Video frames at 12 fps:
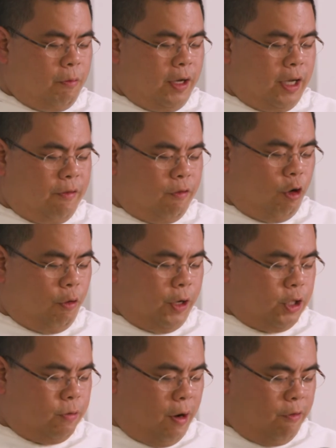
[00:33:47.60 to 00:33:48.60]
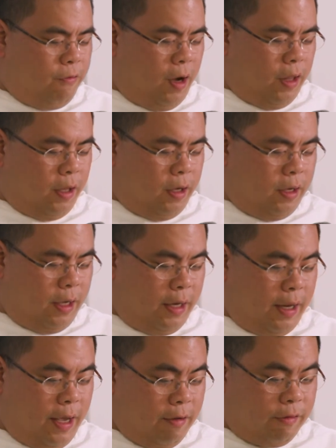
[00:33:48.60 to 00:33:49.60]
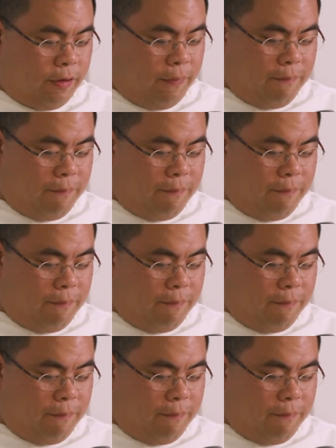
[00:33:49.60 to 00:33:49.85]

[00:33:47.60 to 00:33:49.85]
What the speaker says: give glory to our Father in heaven.